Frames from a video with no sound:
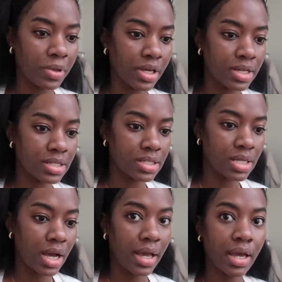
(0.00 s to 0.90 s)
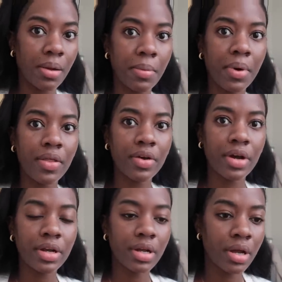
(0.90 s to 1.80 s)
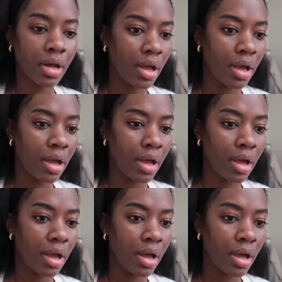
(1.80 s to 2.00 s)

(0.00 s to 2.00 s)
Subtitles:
because I cannot be bothered.